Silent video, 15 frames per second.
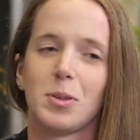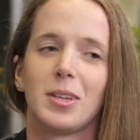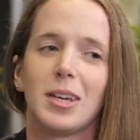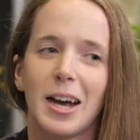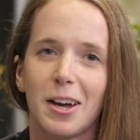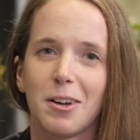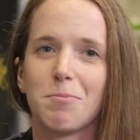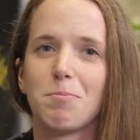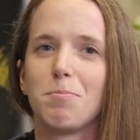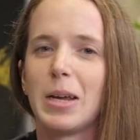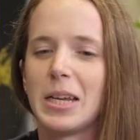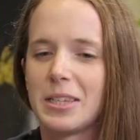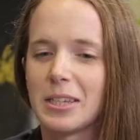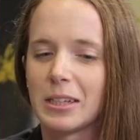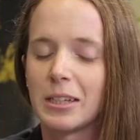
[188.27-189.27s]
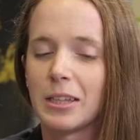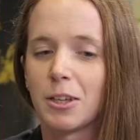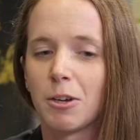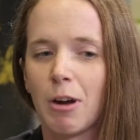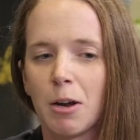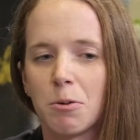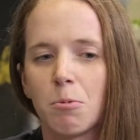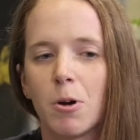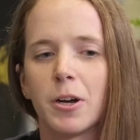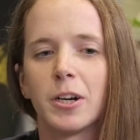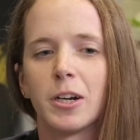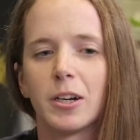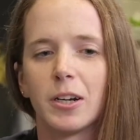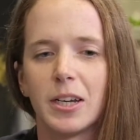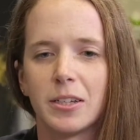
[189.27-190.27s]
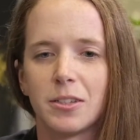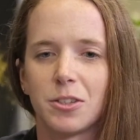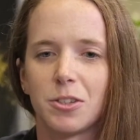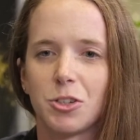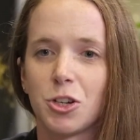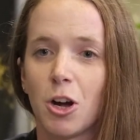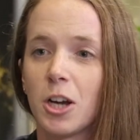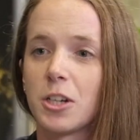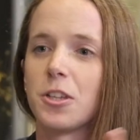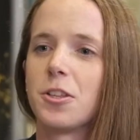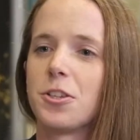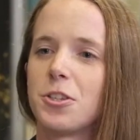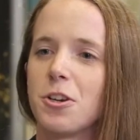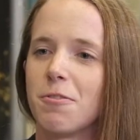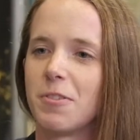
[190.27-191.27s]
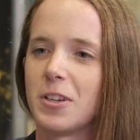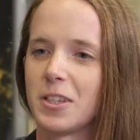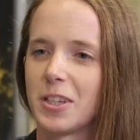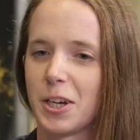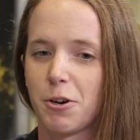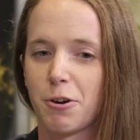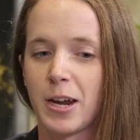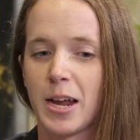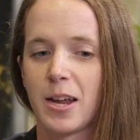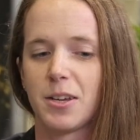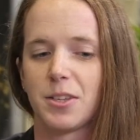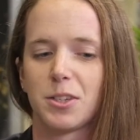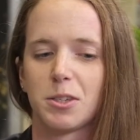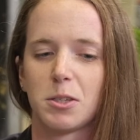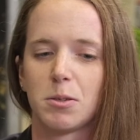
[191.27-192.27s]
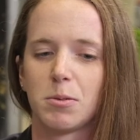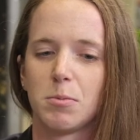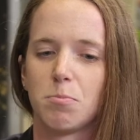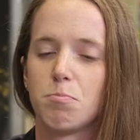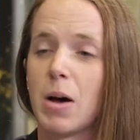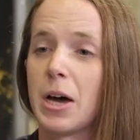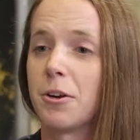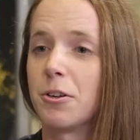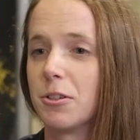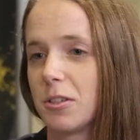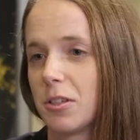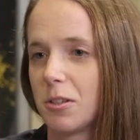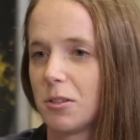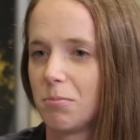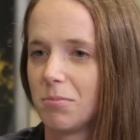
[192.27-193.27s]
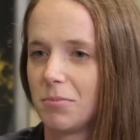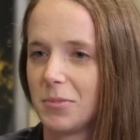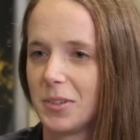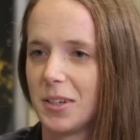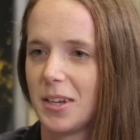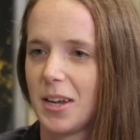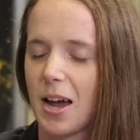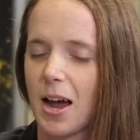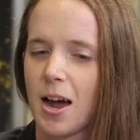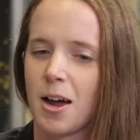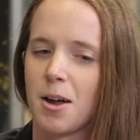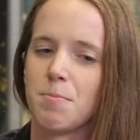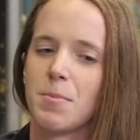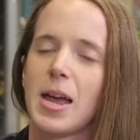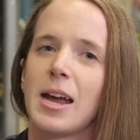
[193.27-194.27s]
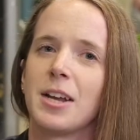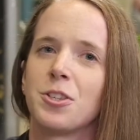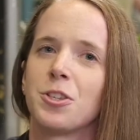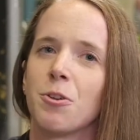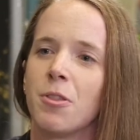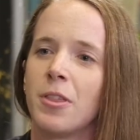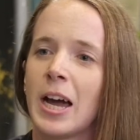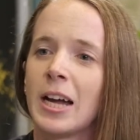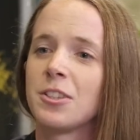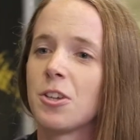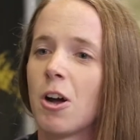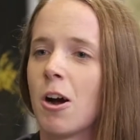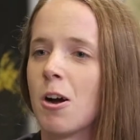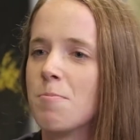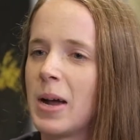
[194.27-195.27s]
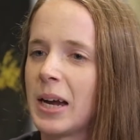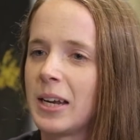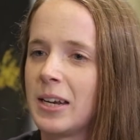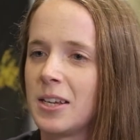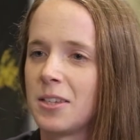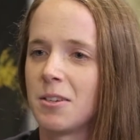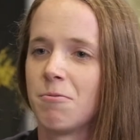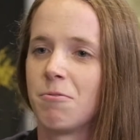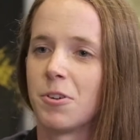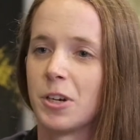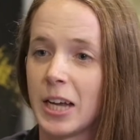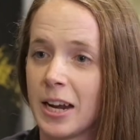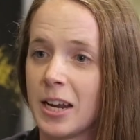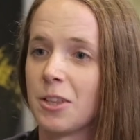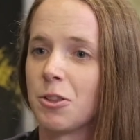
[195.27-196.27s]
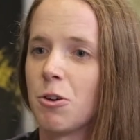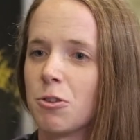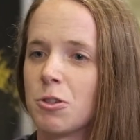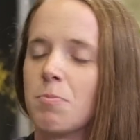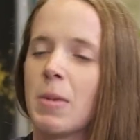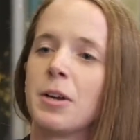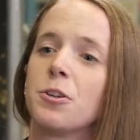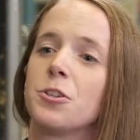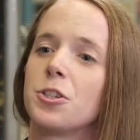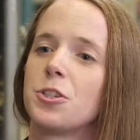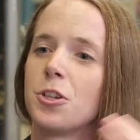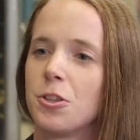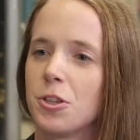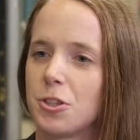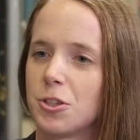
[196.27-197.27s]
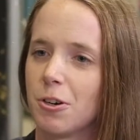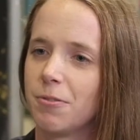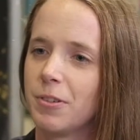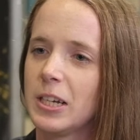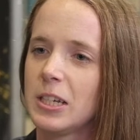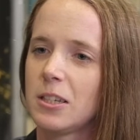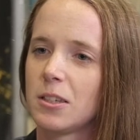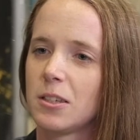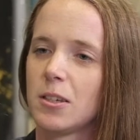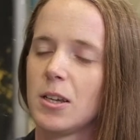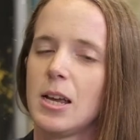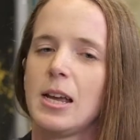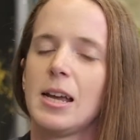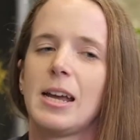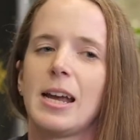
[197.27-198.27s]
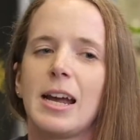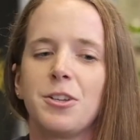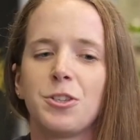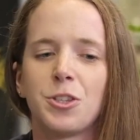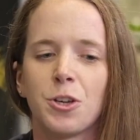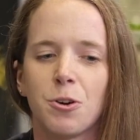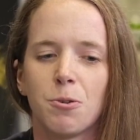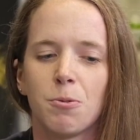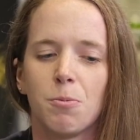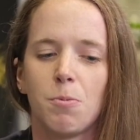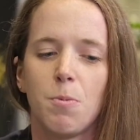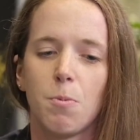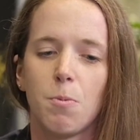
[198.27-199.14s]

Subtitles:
Yeah, basically the groundwater is shot to the surface and creates puddles. And so that's our mechanism for getting those metals to the surface. And so